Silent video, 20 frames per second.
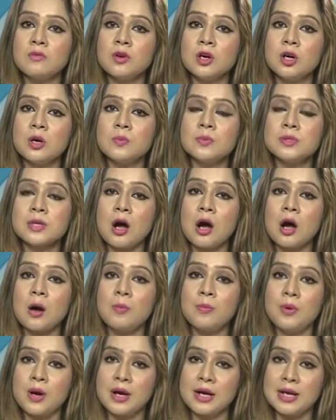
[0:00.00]
verbs are
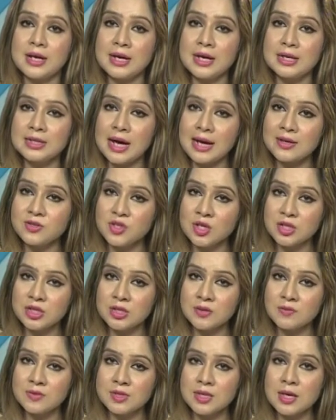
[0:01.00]
predicate
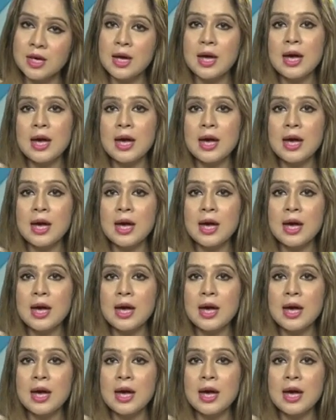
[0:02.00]
adjectives